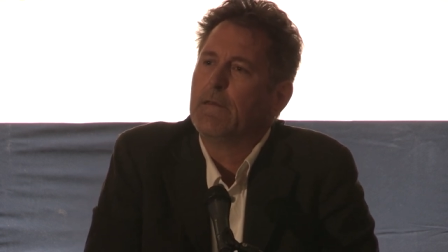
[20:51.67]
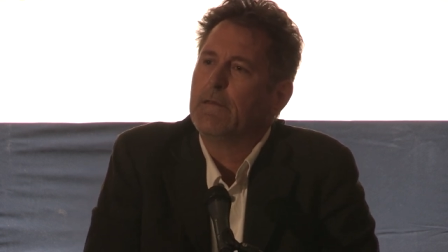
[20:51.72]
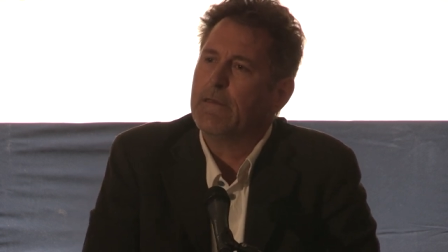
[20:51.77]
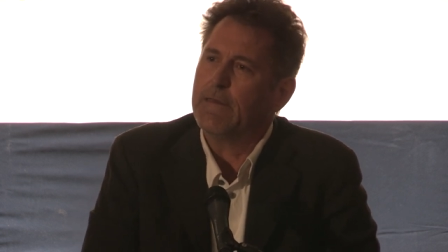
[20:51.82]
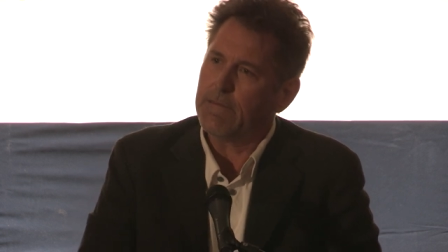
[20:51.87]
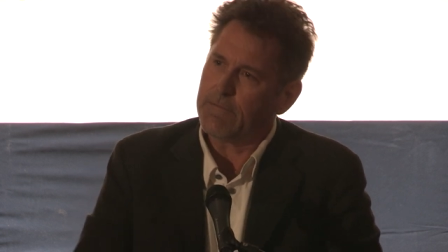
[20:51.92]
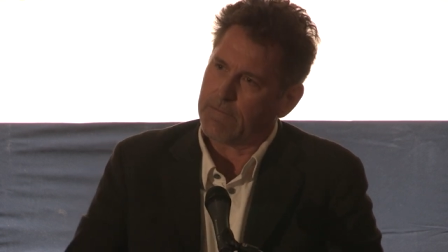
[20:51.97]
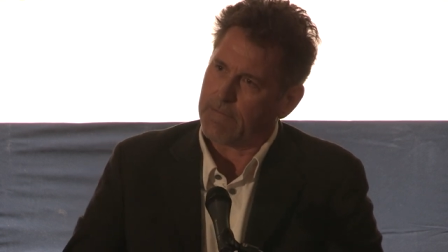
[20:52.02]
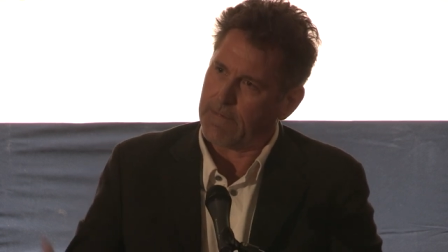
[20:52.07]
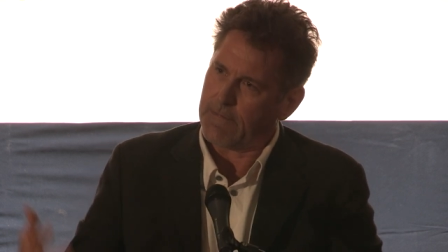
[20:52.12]

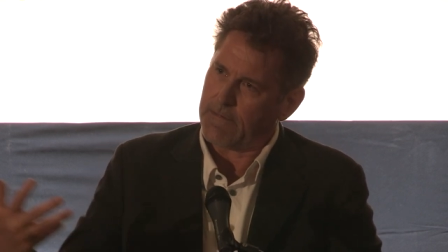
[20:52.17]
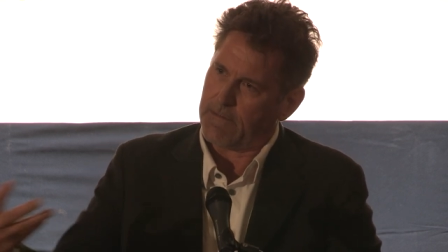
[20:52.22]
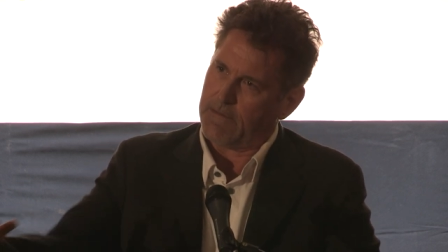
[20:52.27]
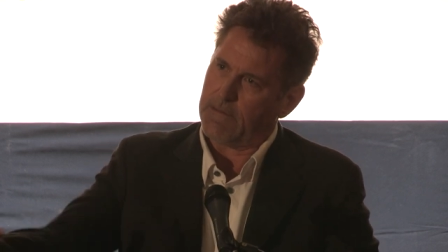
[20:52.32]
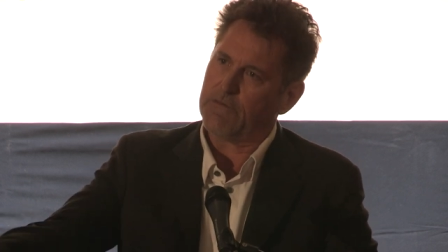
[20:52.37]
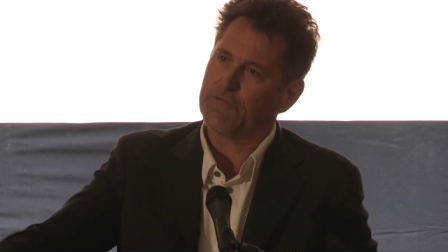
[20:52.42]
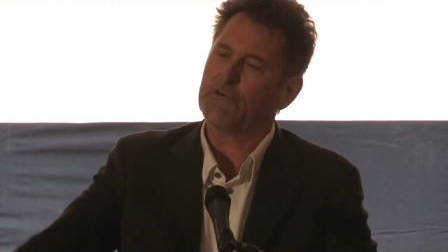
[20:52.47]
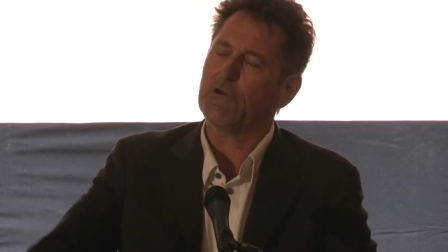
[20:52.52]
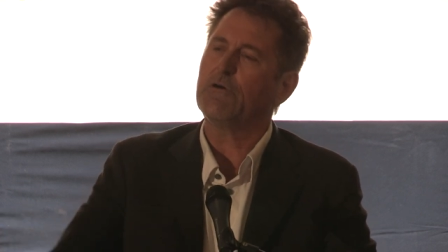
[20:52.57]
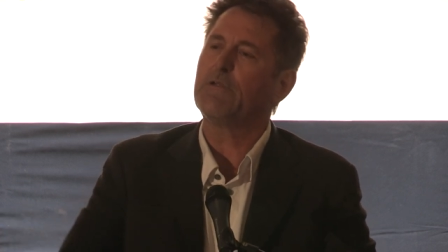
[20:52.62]

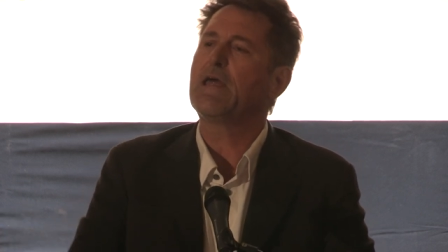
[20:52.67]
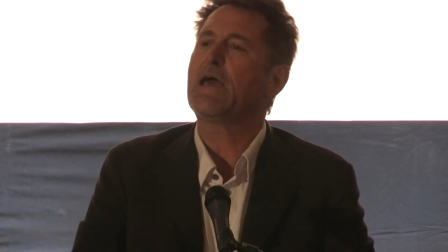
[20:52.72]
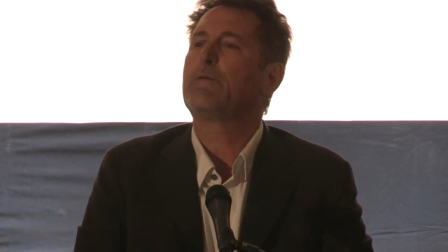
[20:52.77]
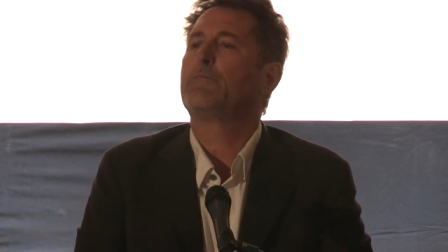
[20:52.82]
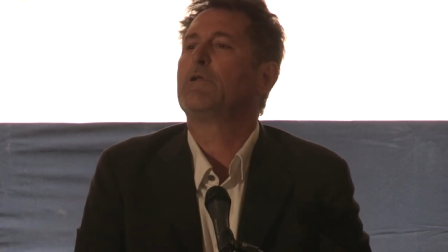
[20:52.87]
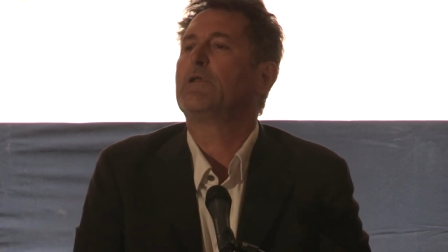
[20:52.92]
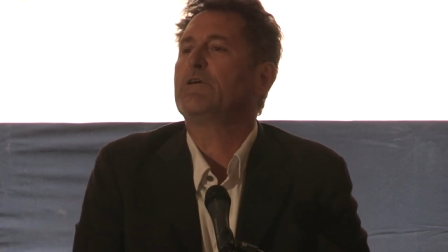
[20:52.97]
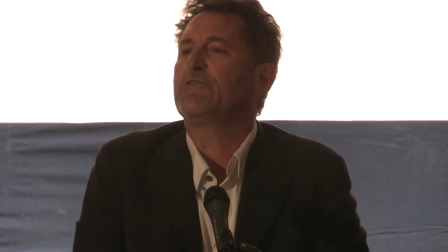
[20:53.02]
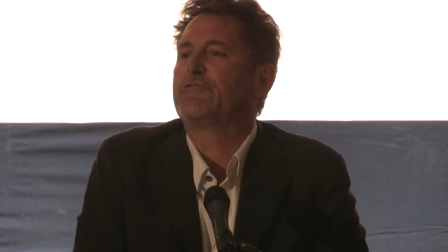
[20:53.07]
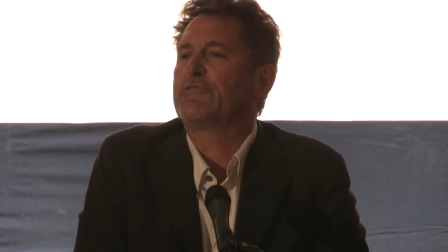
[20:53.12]
his own
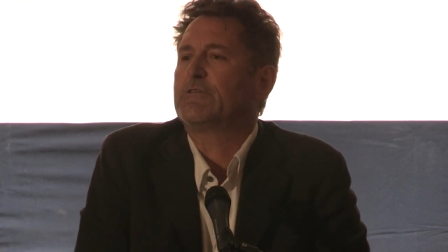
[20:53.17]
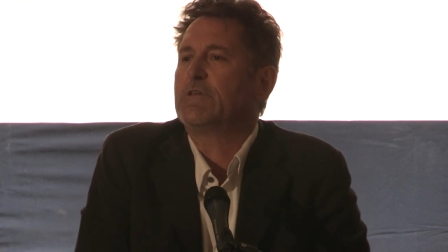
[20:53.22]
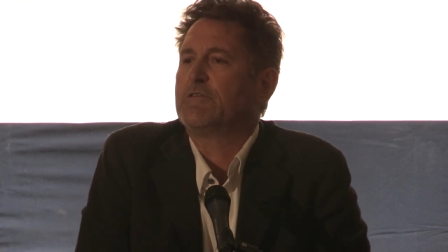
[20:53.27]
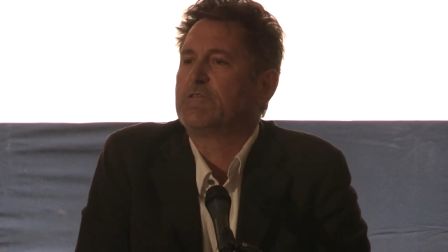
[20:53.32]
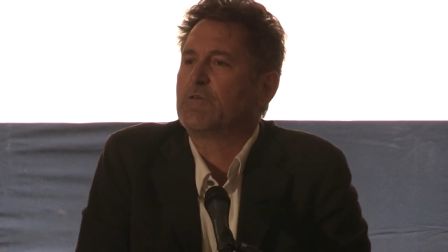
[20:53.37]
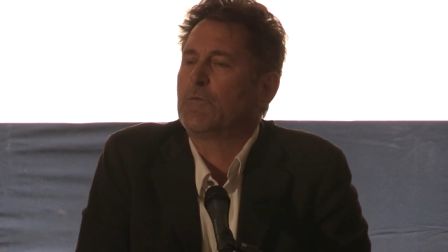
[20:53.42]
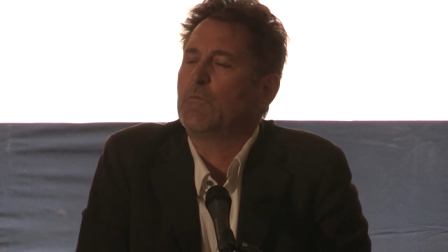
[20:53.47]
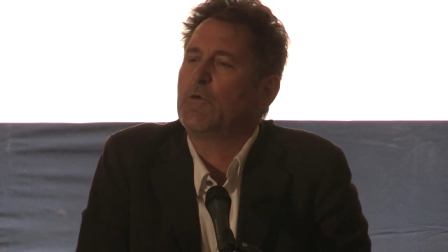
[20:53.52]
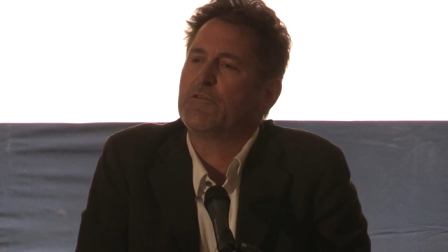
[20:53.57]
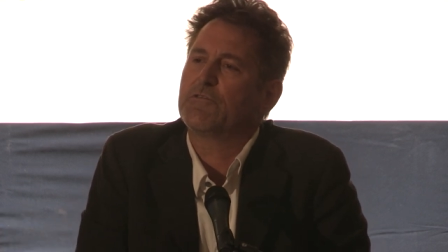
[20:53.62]

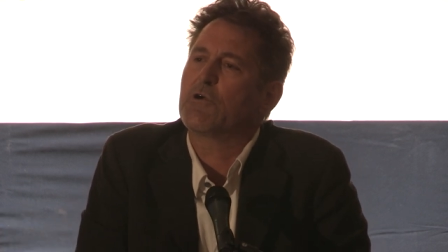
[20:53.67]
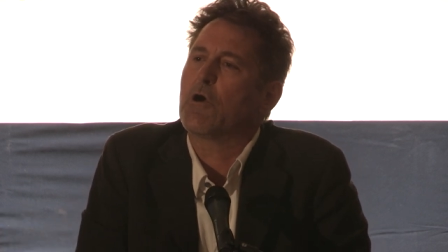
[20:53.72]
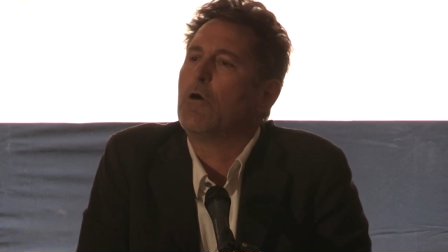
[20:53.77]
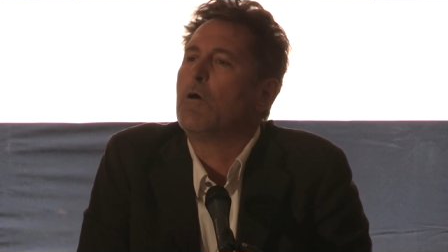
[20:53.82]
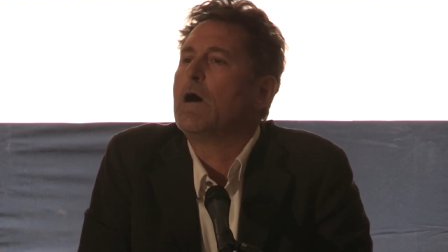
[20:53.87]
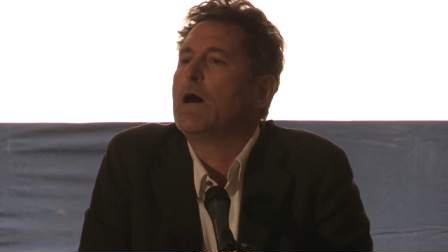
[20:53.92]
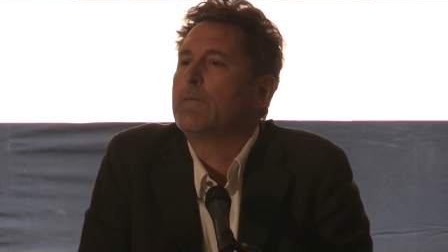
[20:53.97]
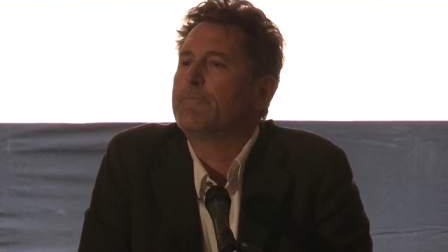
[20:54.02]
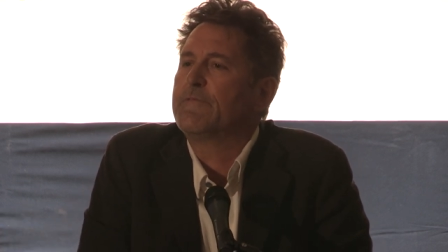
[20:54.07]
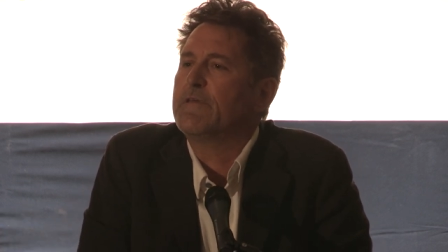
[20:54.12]
abolitionism was
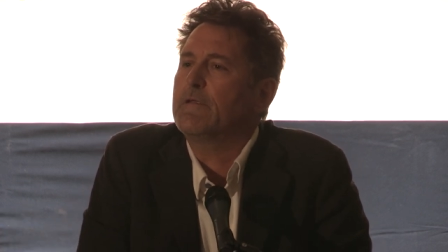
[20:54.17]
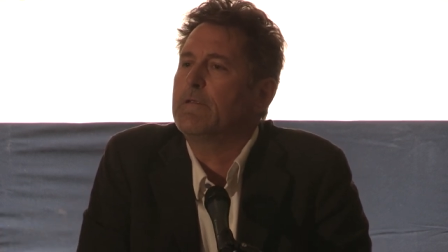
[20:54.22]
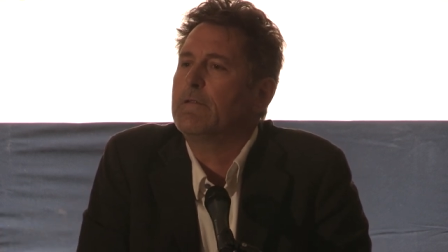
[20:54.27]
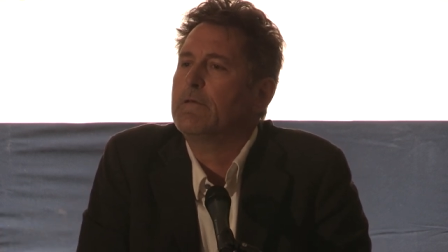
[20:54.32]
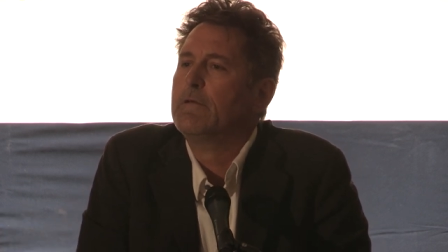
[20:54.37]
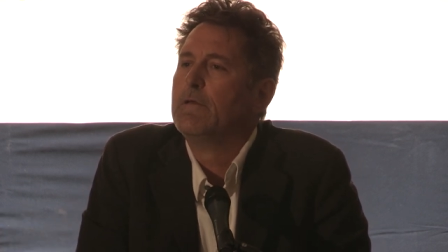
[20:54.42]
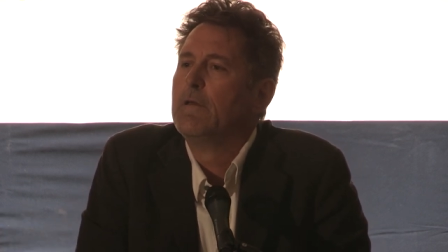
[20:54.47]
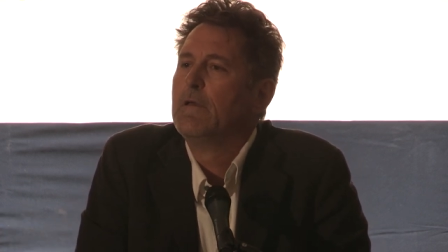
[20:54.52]
co-opted